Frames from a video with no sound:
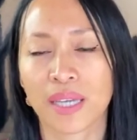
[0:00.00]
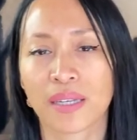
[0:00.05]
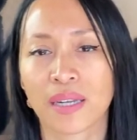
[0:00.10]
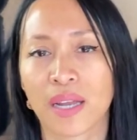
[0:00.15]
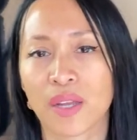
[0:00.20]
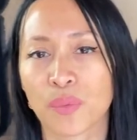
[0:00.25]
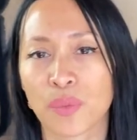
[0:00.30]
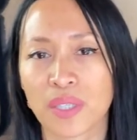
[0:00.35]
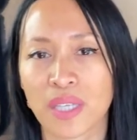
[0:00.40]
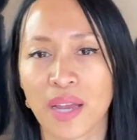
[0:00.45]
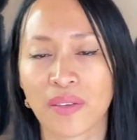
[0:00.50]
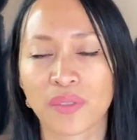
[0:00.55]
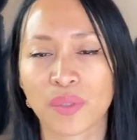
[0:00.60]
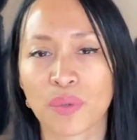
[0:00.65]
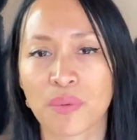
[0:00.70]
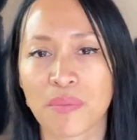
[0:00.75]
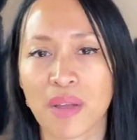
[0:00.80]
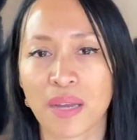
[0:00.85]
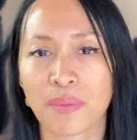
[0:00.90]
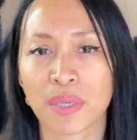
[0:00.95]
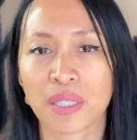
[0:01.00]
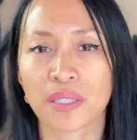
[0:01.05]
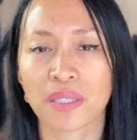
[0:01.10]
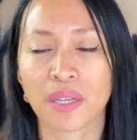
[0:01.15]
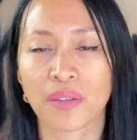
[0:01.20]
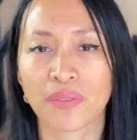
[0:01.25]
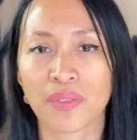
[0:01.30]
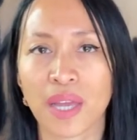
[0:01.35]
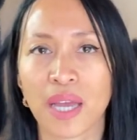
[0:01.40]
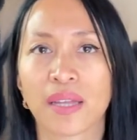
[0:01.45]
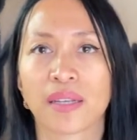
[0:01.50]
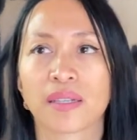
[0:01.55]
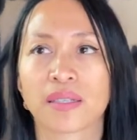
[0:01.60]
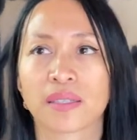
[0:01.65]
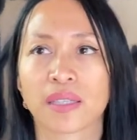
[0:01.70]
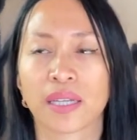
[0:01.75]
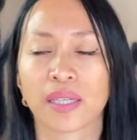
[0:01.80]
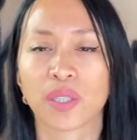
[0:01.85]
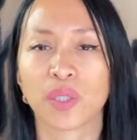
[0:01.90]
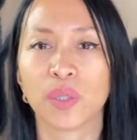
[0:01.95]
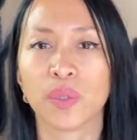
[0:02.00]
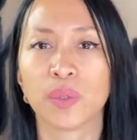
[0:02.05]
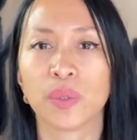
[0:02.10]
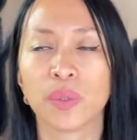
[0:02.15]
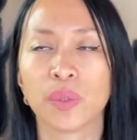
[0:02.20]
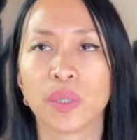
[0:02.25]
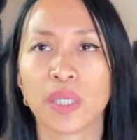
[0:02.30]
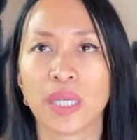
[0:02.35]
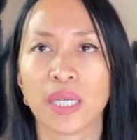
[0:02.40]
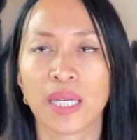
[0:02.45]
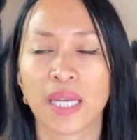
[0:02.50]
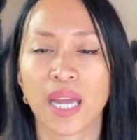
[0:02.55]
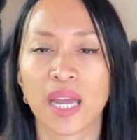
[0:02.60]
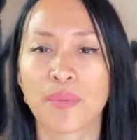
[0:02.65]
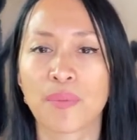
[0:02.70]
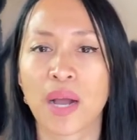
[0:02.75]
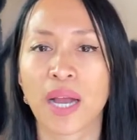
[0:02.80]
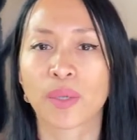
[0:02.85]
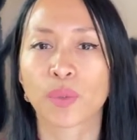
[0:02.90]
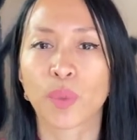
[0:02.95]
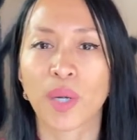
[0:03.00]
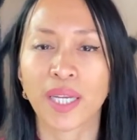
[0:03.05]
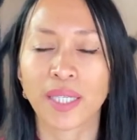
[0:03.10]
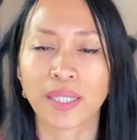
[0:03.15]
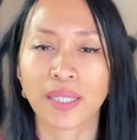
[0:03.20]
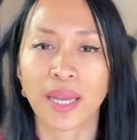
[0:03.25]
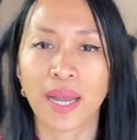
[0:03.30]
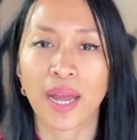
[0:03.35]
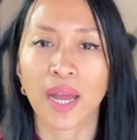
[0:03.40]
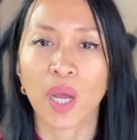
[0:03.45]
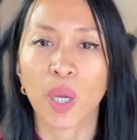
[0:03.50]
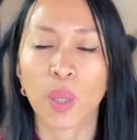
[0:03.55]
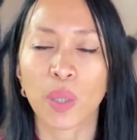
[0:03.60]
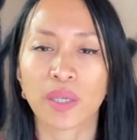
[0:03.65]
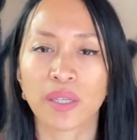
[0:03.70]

And I always have to remind myself that. It's like, who am I right now,